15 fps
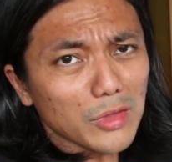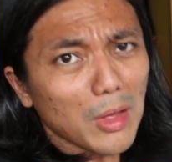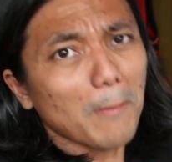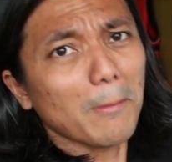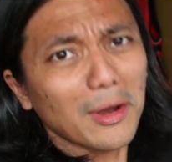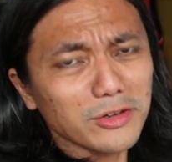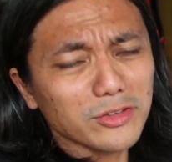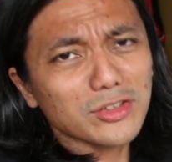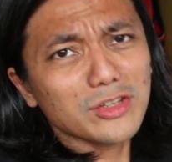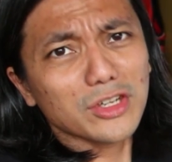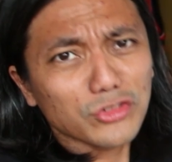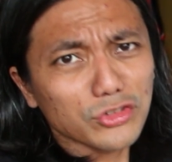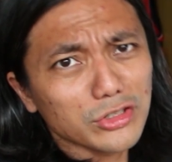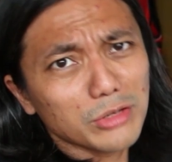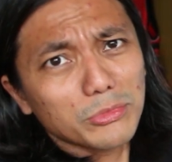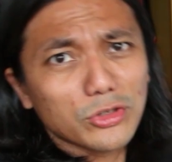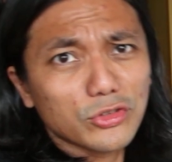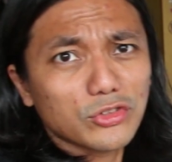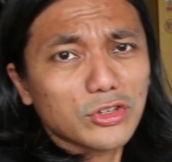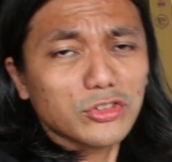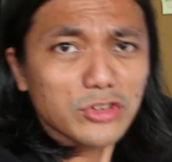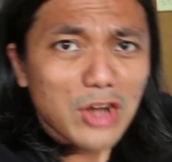Barisan National
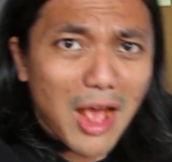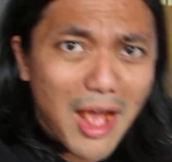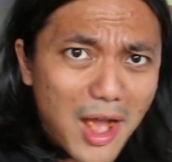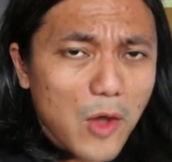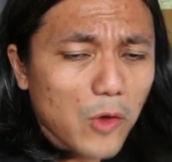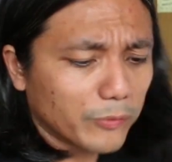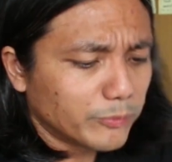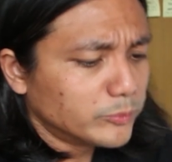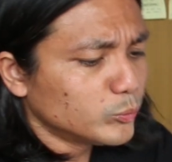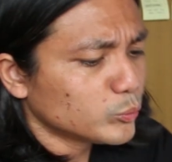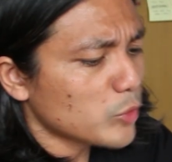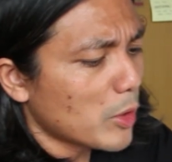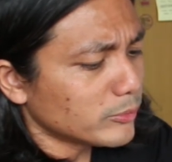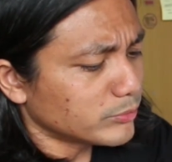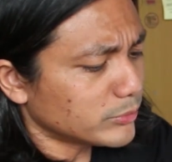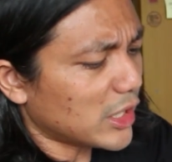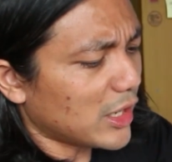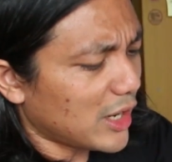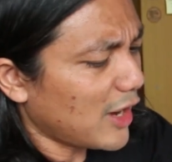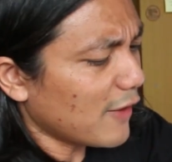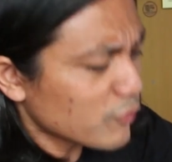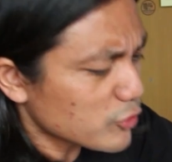Administration out. But
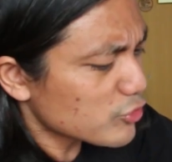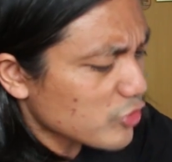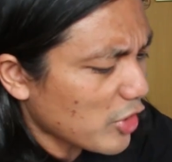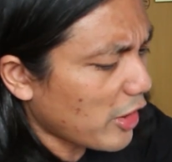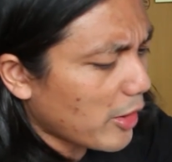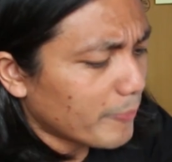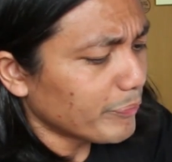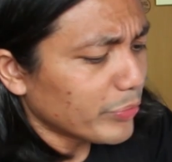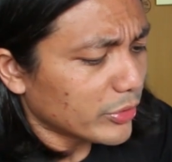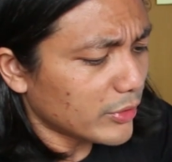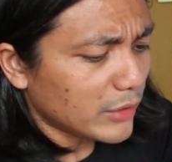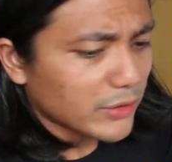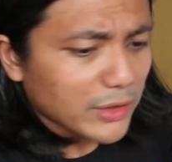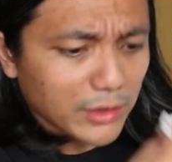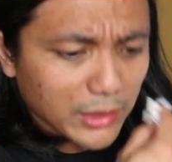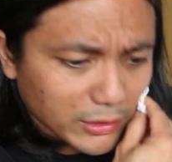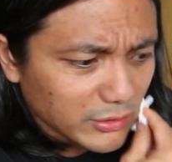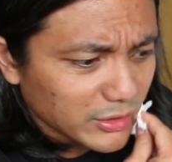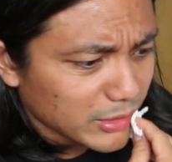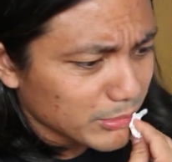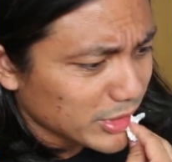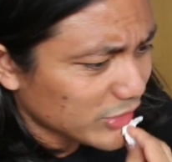I have to say that the
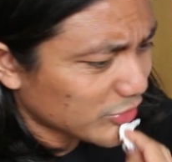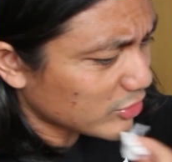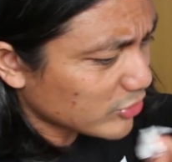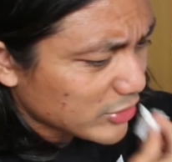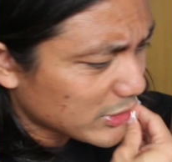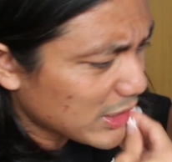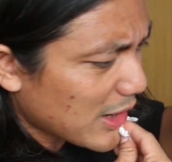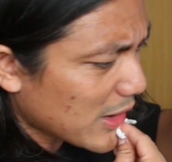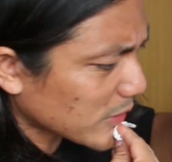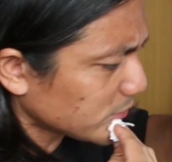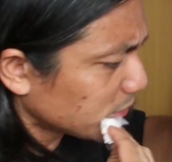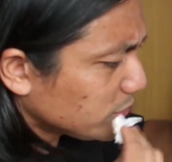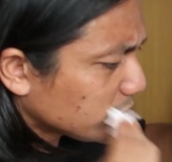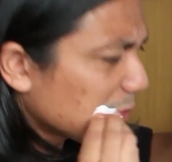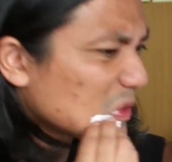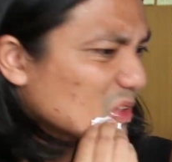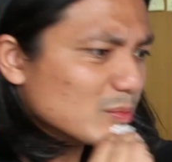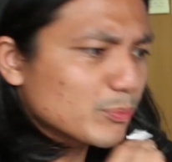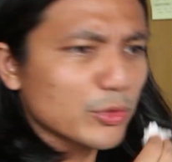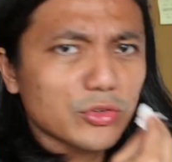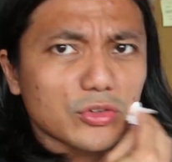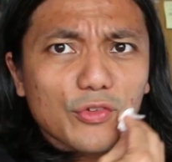current administration now, they were
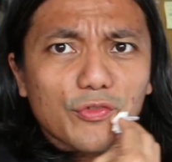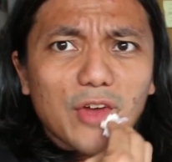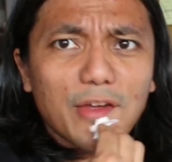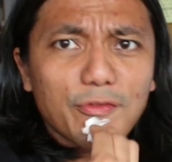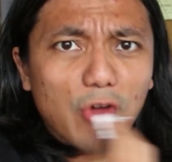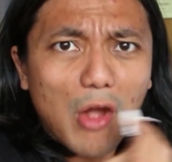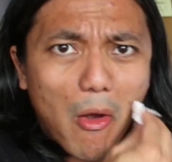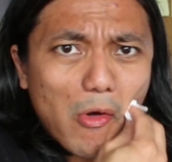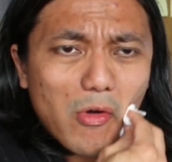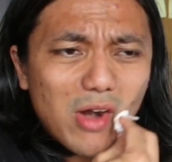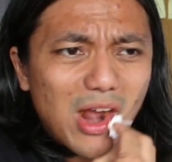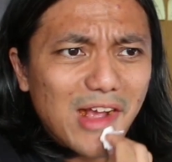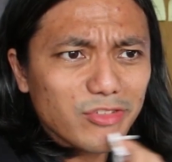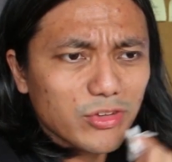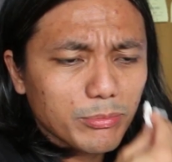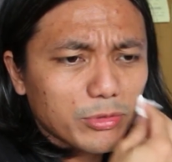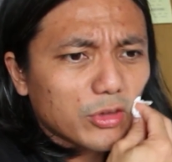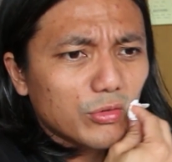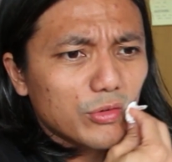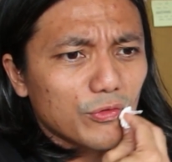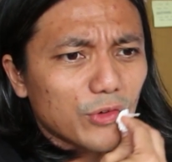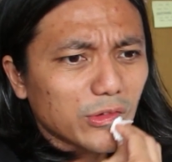supposed to fight for our rights, and
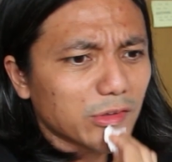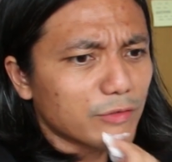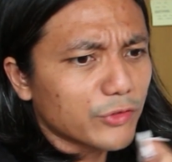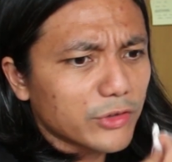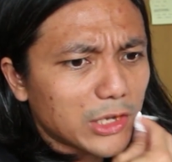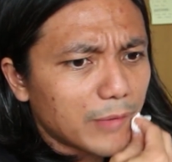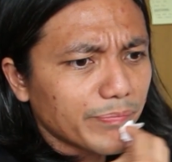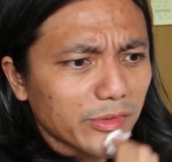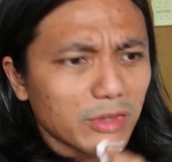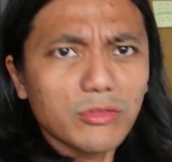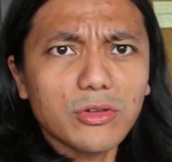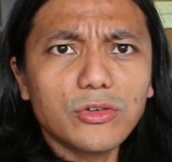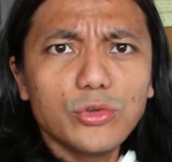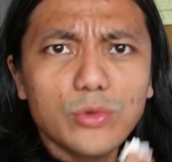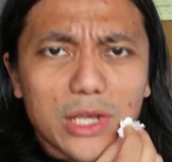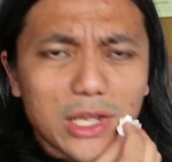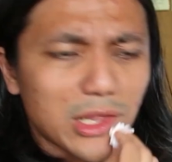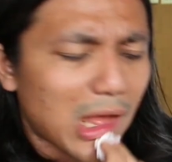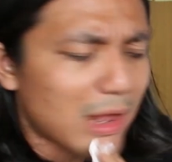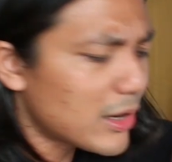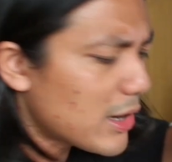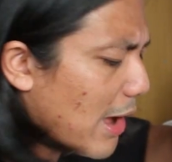because we voted for them, they're not doing
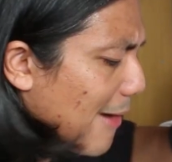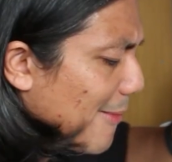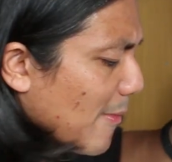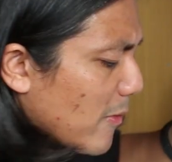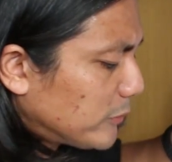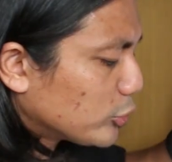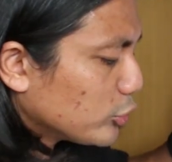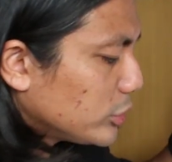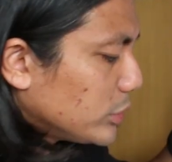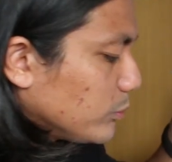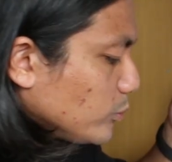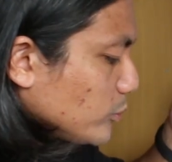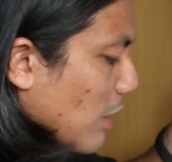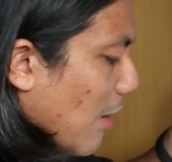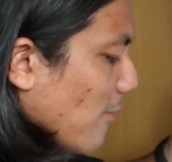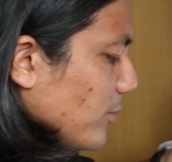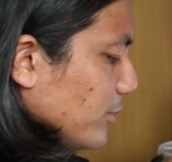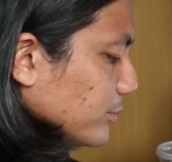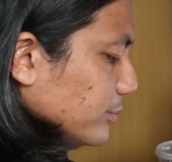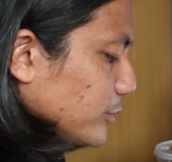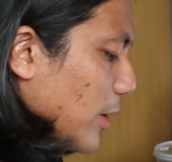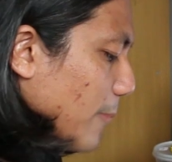that now. So,
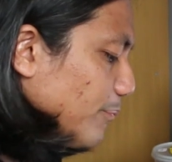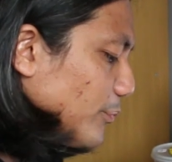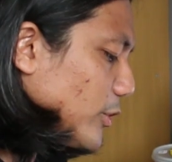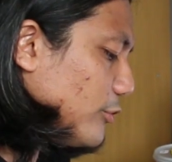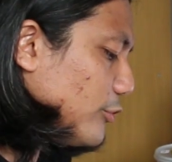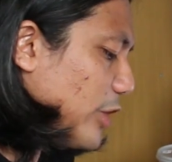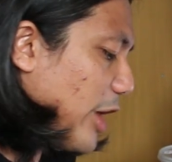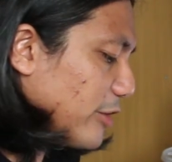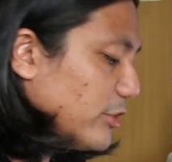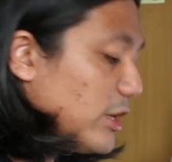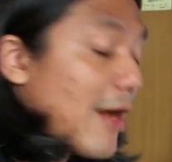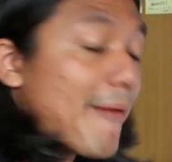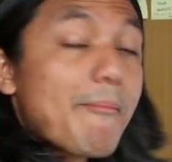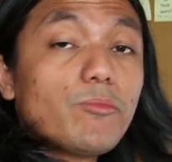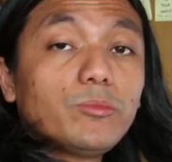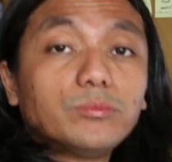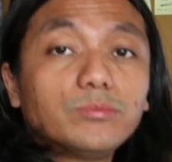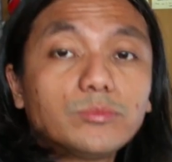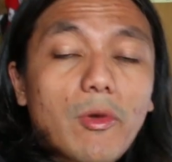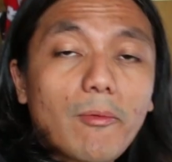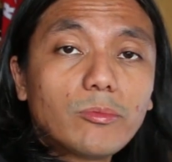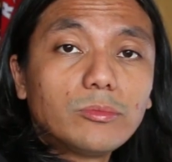I get very angry.
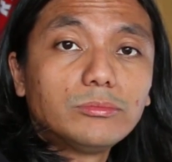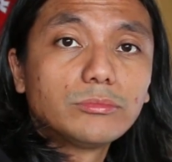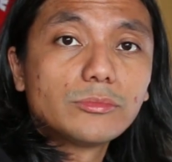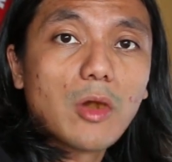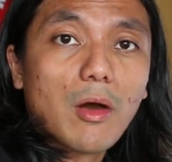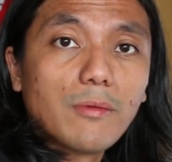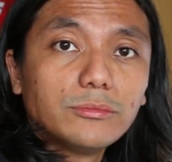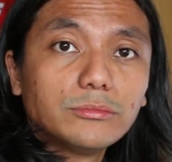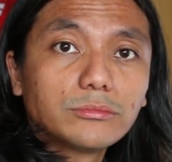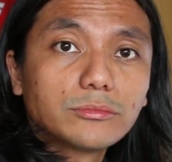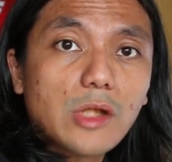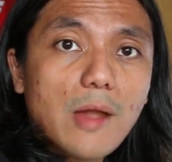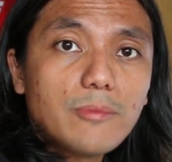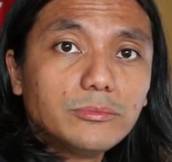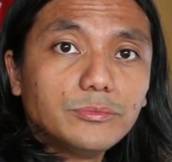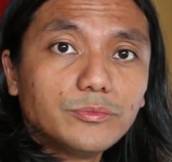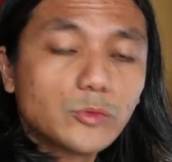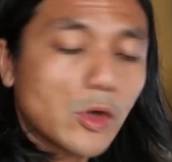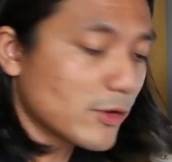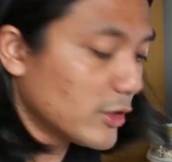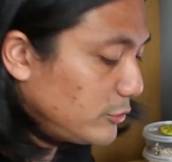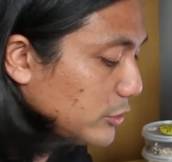Right?
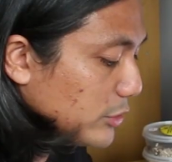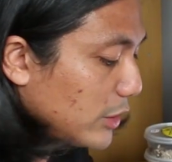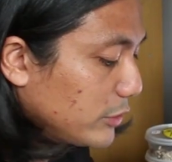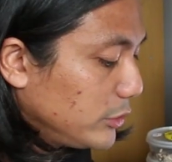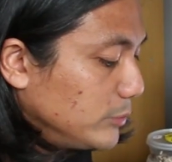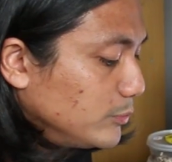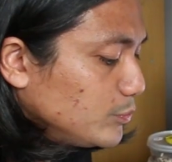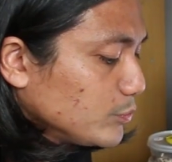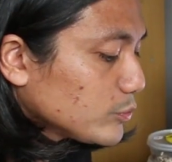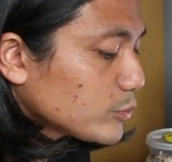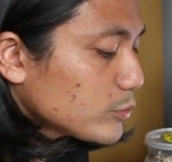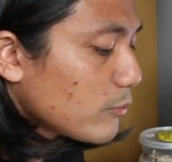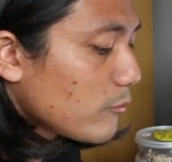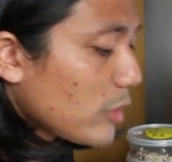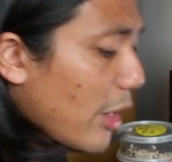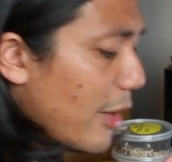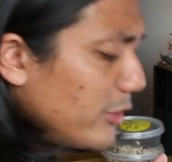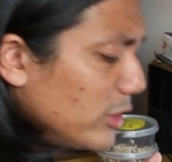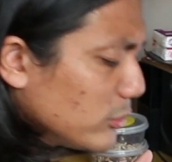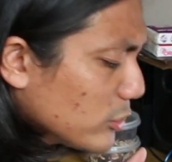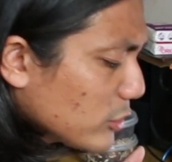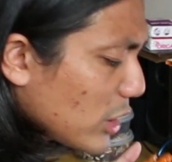I get very angry.
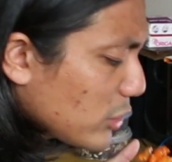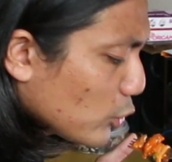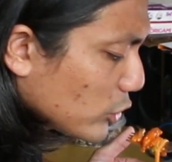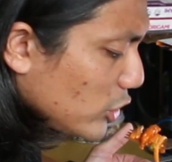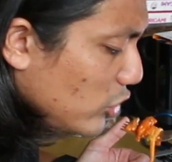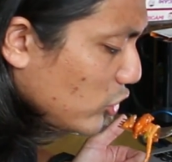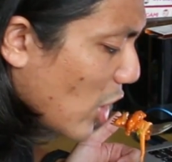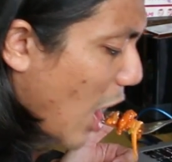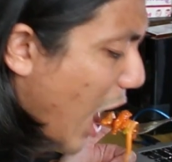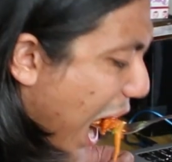Are they going to take notice?